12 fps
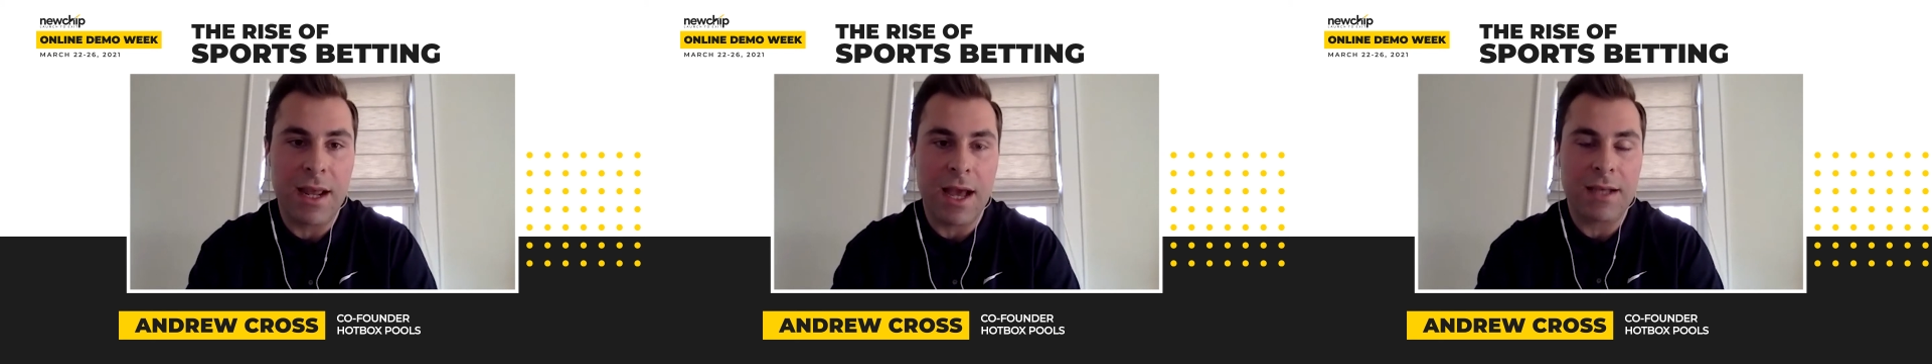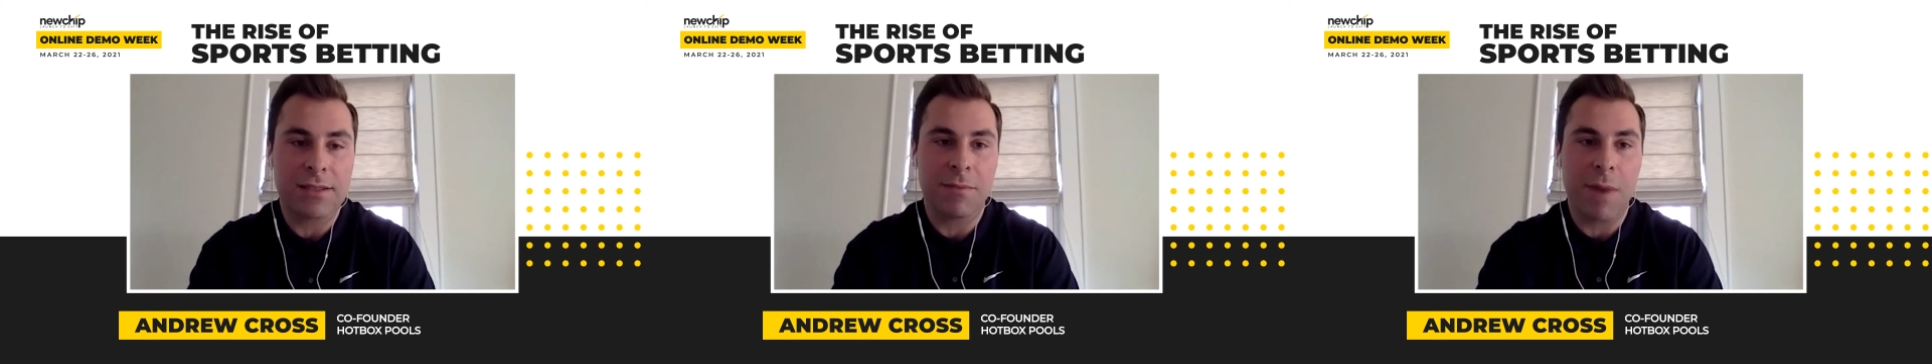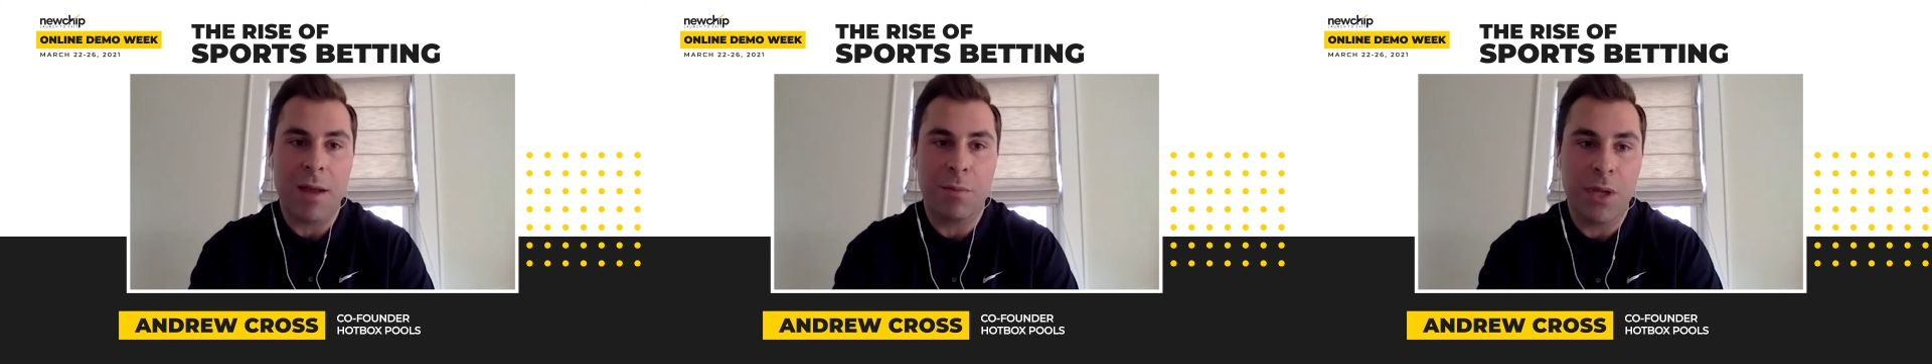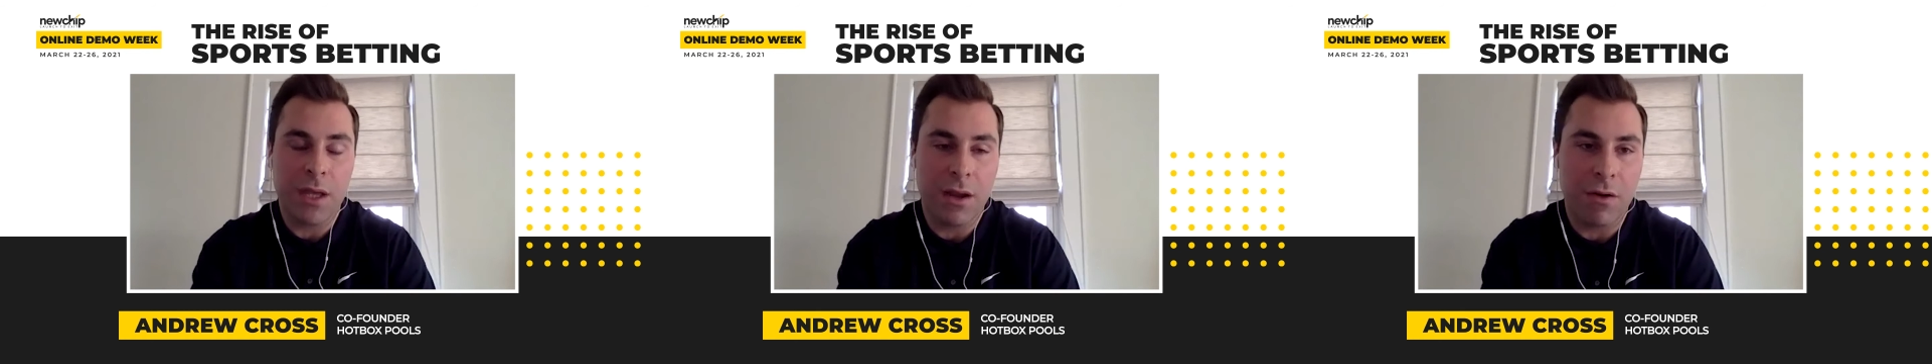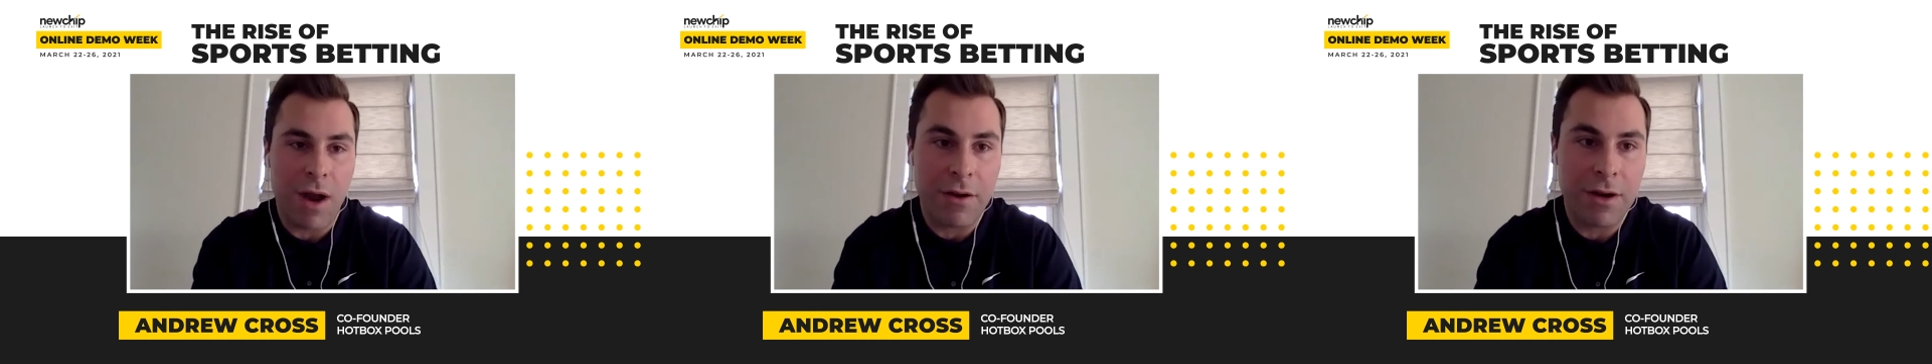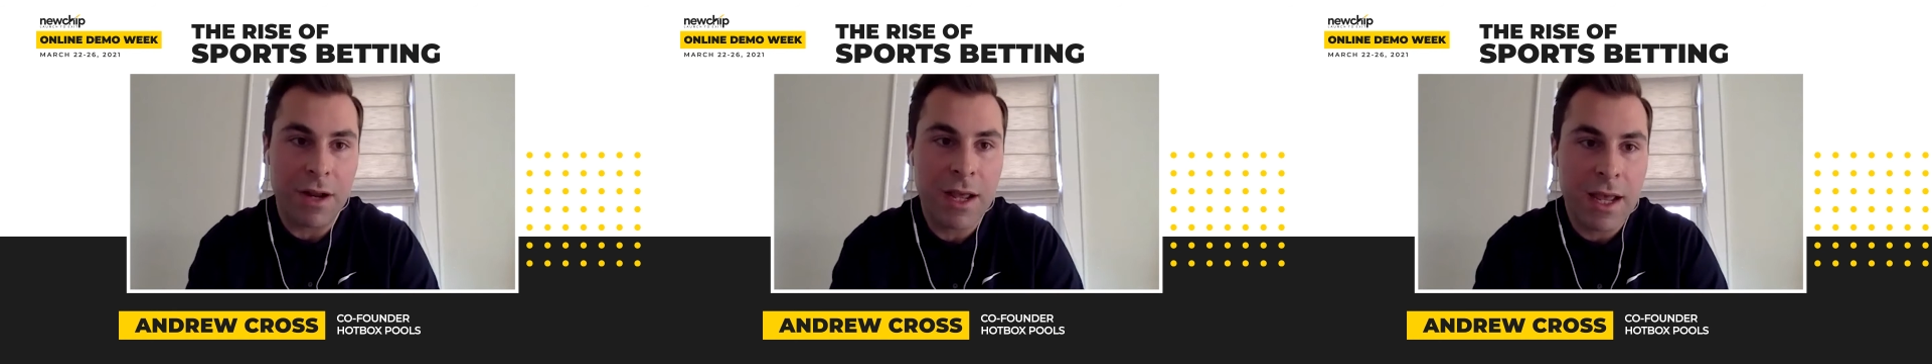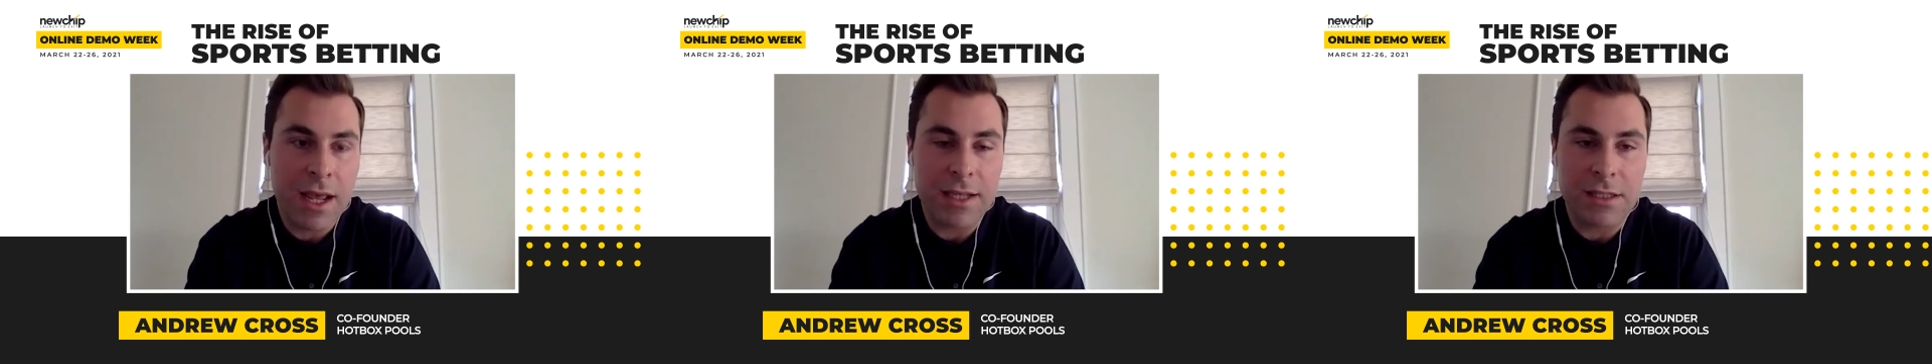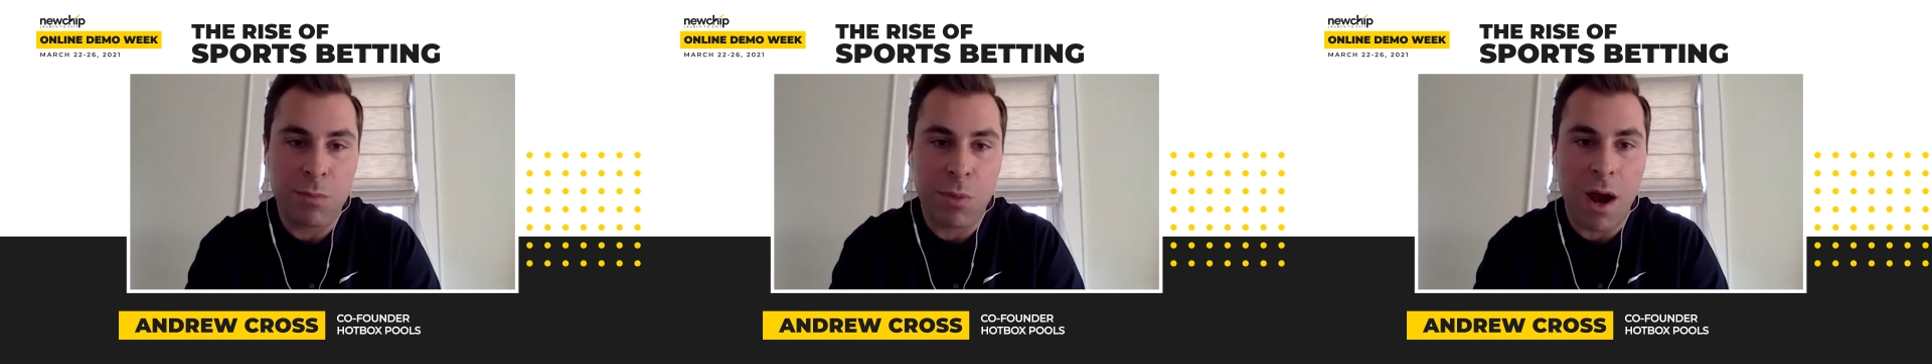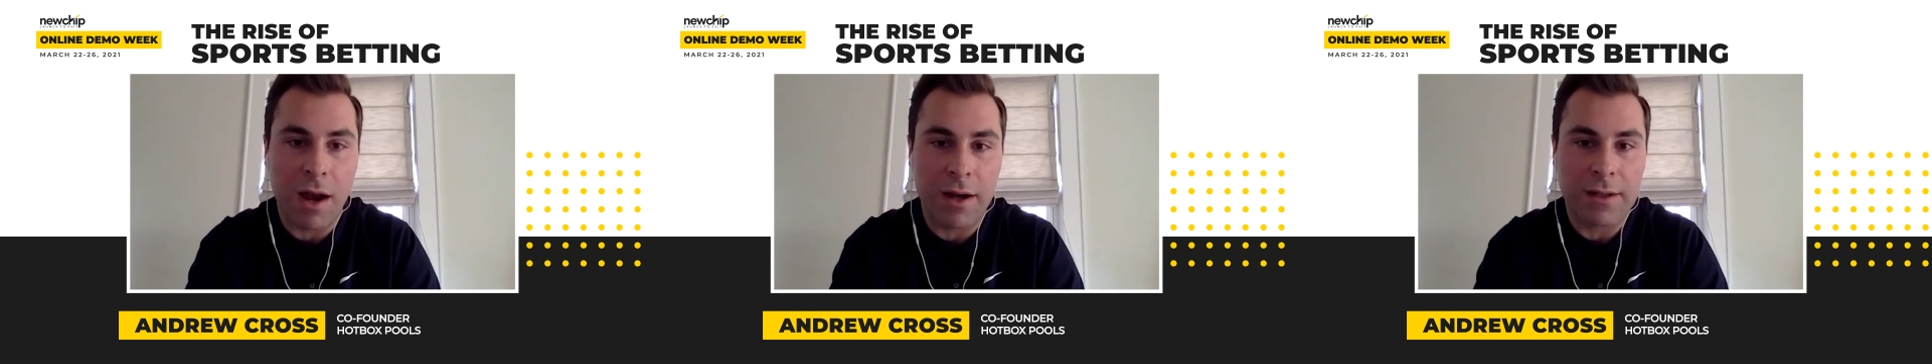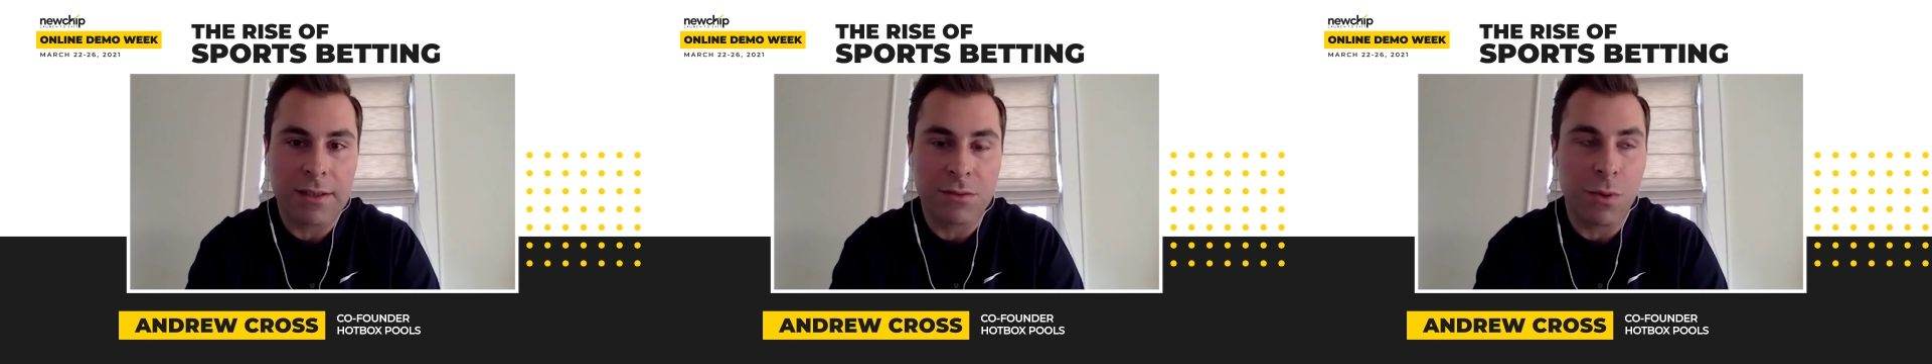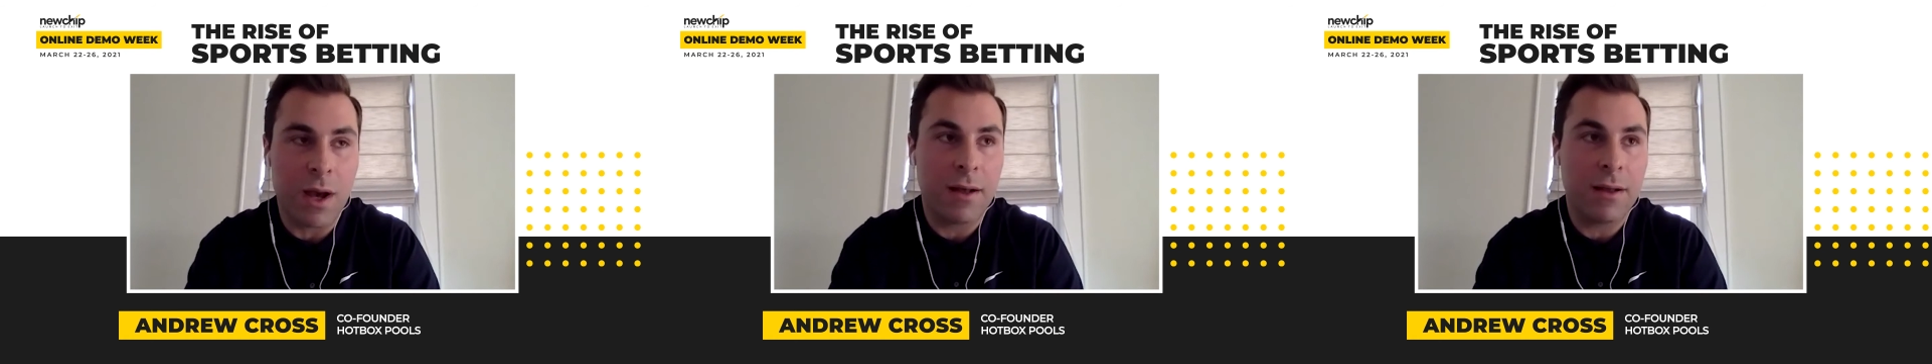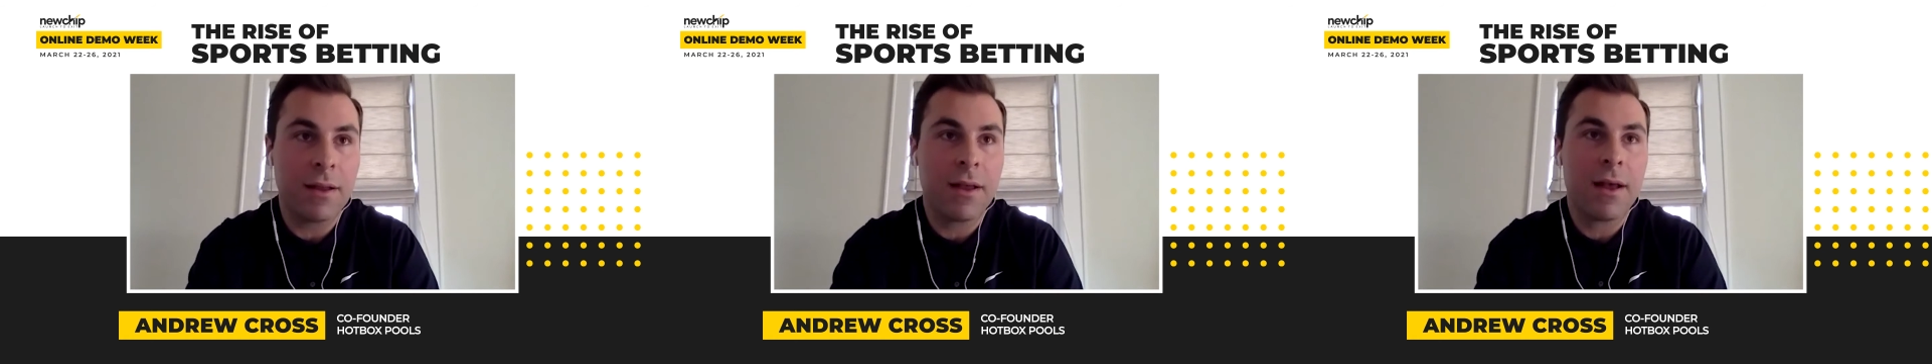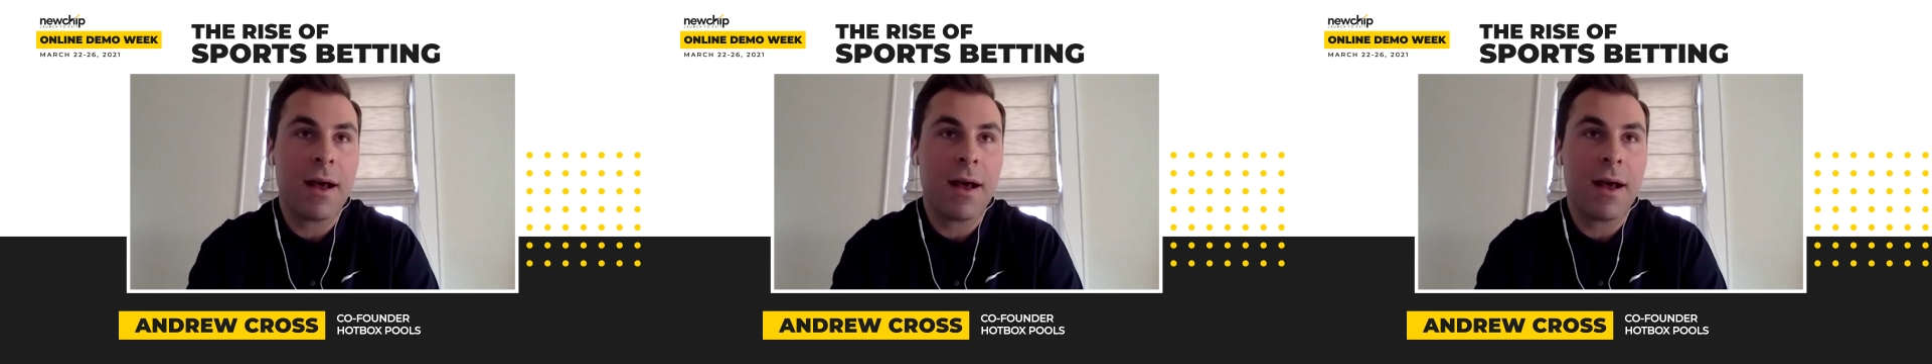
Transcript: has some IP around his product as well.